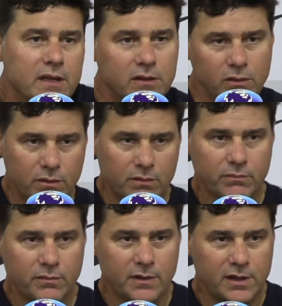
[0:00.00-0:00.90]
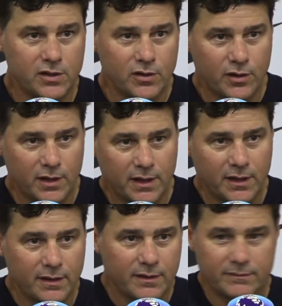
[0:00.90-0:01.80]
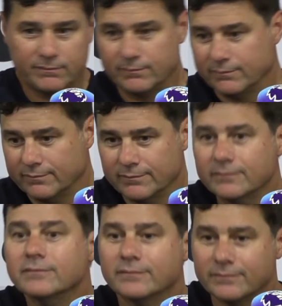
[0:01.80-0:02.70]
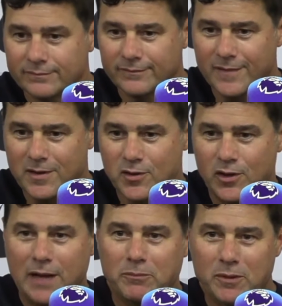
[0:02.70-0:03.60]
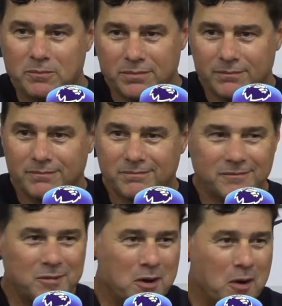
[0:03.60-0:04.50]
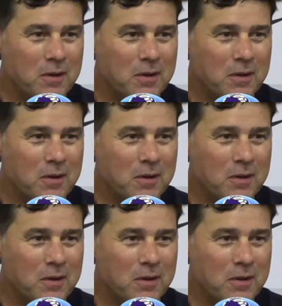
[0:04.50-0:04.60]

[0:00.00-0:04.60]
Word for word: in your in your uh, in your laptop. You know,